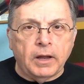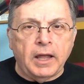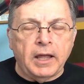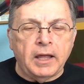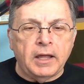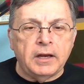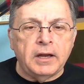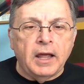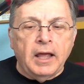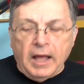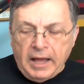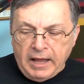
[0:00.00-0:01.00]
And
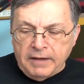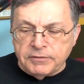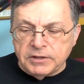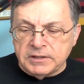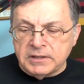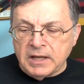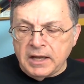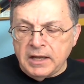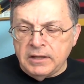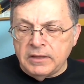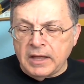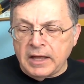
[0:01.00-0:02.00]
I have to say
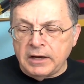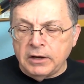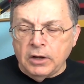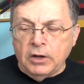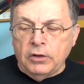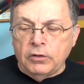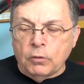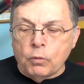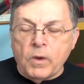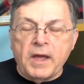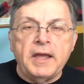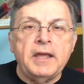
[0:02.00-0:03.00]
that the
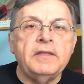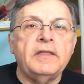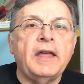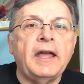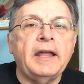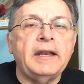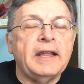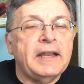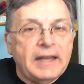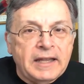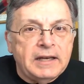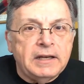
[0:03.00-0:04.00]
way that it
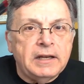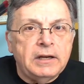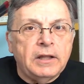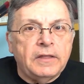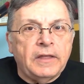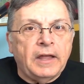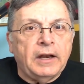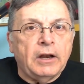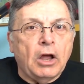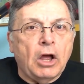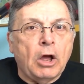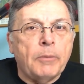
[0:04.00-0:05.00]
ended, that
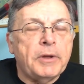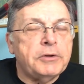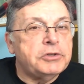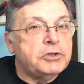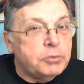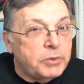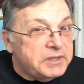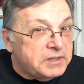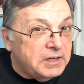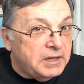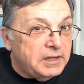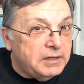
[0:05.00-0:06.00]
almost
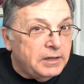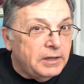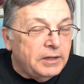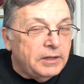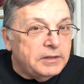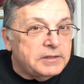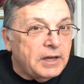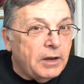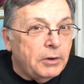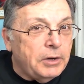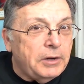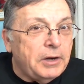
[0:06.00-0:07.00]
twisted it, they say, oh,
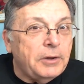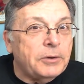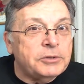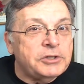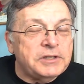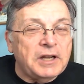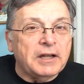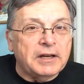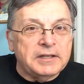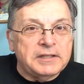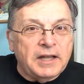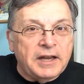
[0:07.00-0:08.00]
no, no, she's not going to
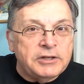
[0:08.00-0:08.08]
stay.